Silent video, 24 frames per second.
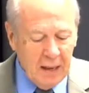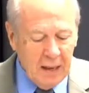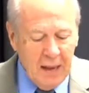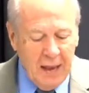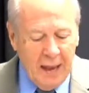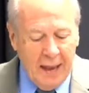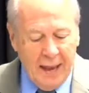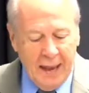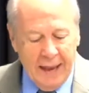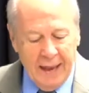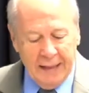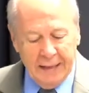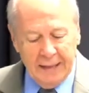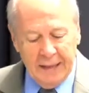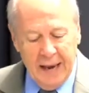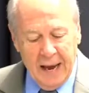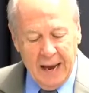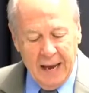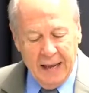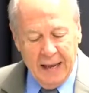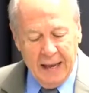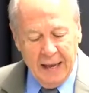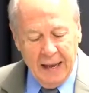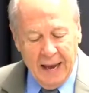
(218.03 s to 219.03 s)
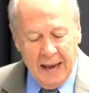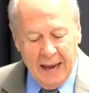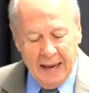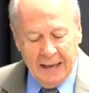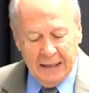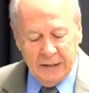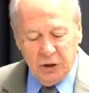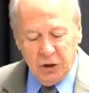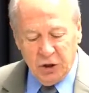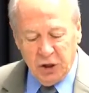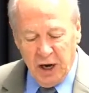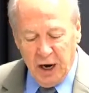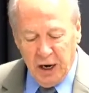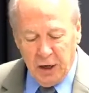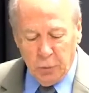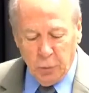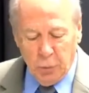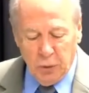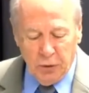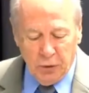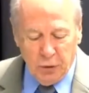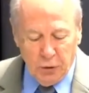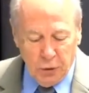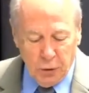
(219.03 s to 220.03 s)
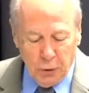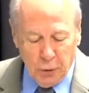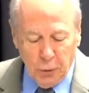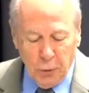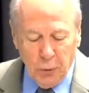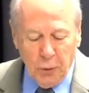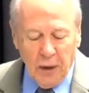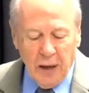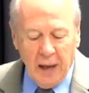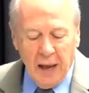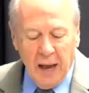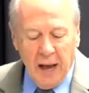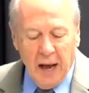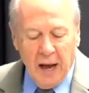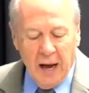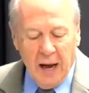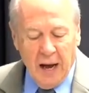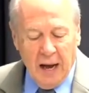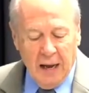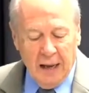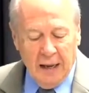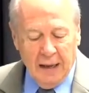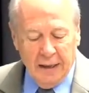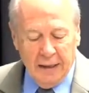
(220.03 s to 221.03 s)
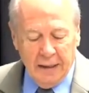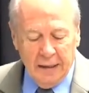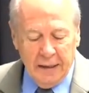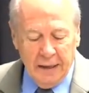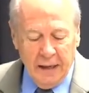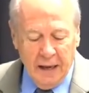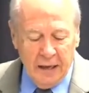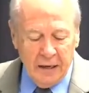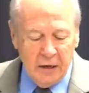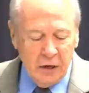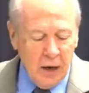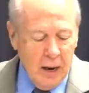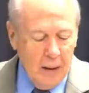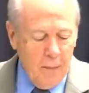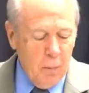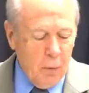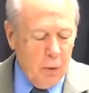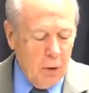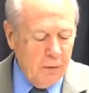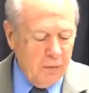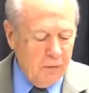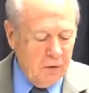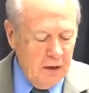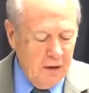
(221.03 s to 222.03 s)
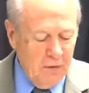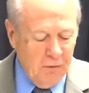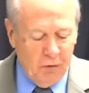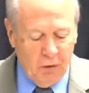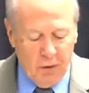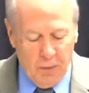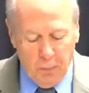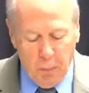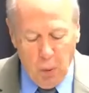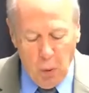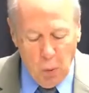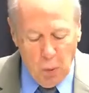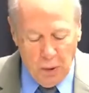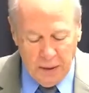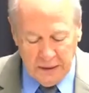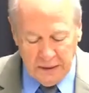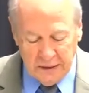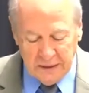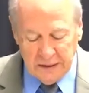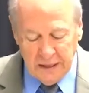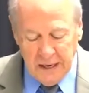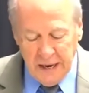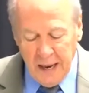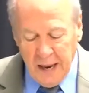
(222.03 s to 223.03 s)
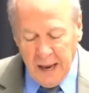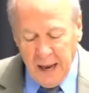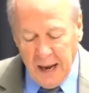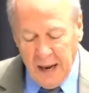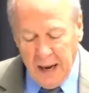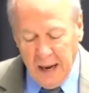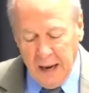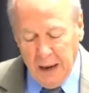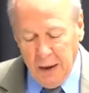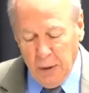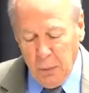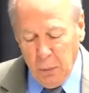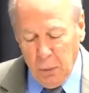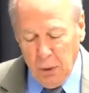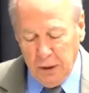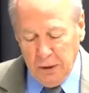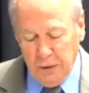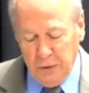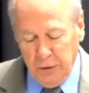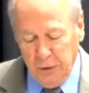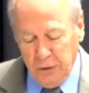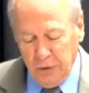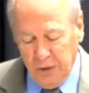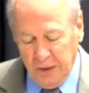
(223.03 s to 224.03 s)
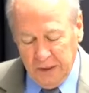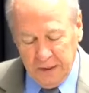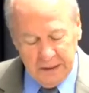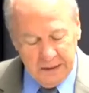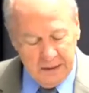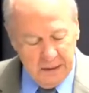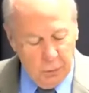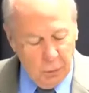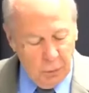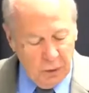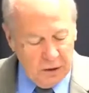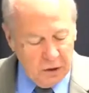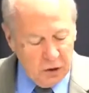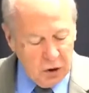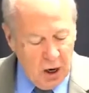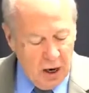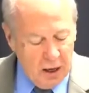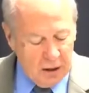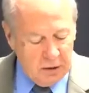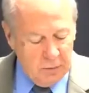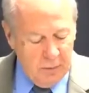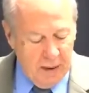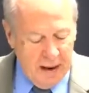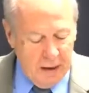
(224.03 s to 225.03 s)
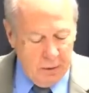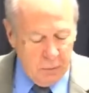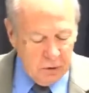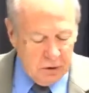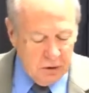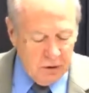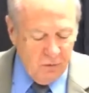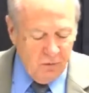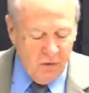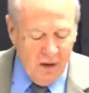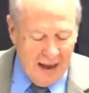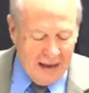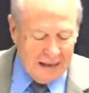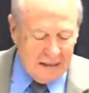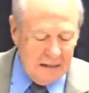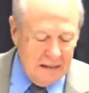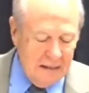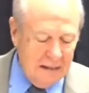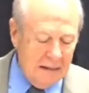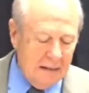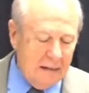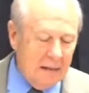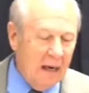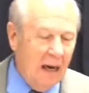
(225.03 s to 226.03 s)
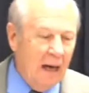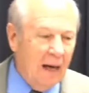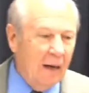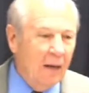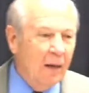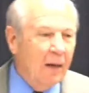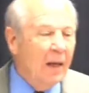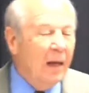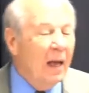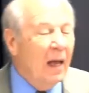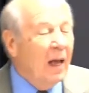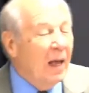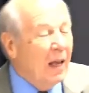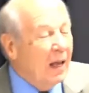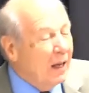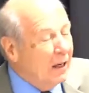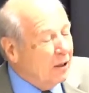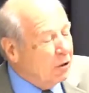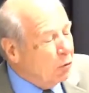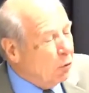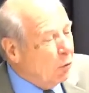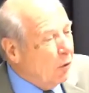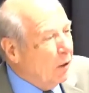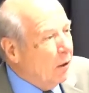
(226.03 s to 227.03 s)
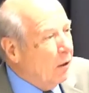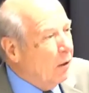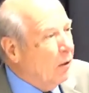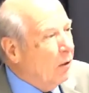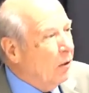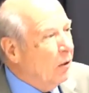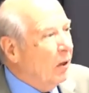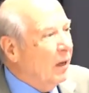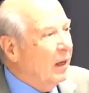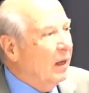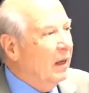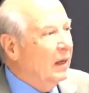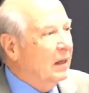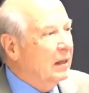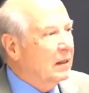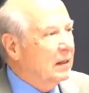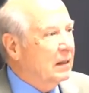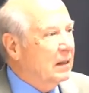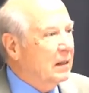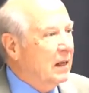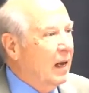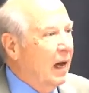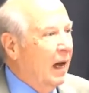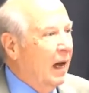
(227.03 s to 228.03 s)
And I shared with you a number of different points. One of the things that we talked about was the fact that Israel is